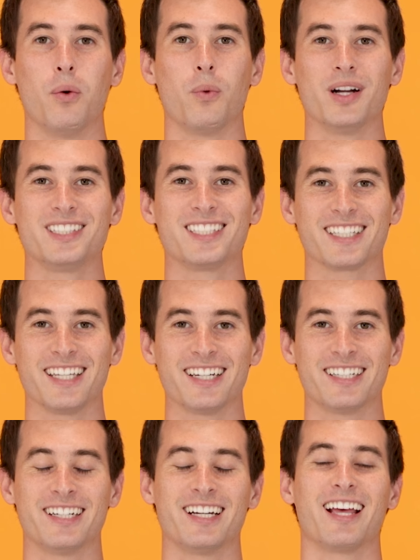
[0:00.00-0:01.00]
Once
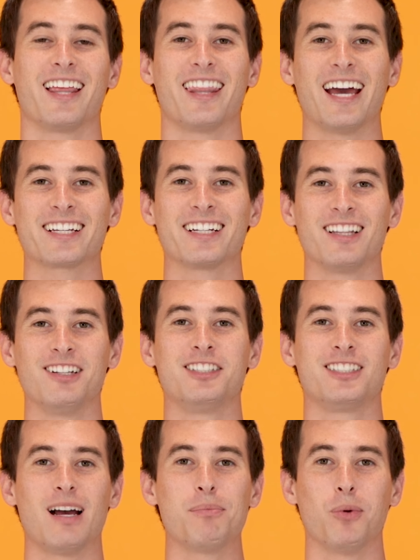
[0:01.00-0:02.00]
secure, that concludes
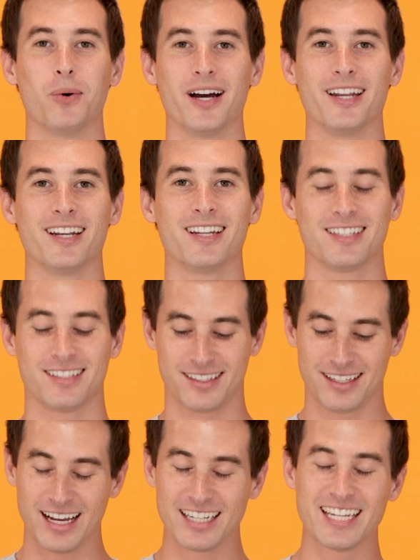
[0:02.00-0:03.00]
step 1,
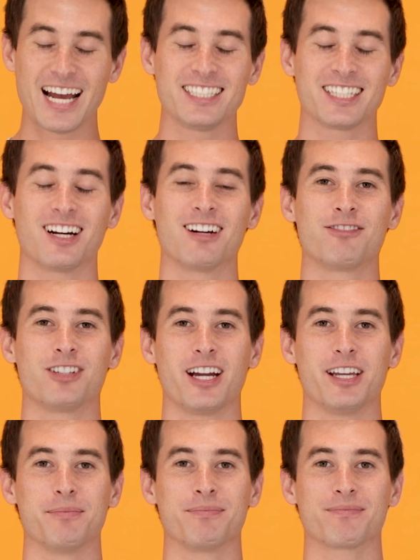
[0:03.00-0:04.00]
attaching our
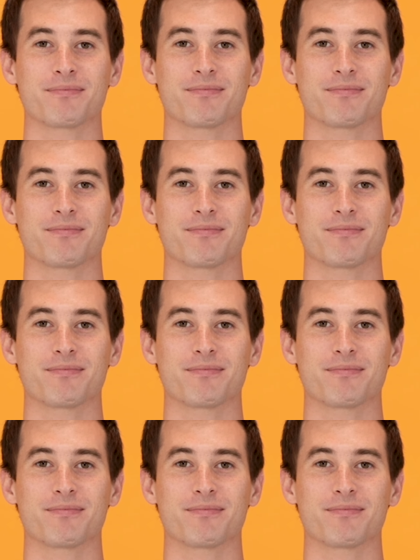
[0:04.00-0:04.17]
frame.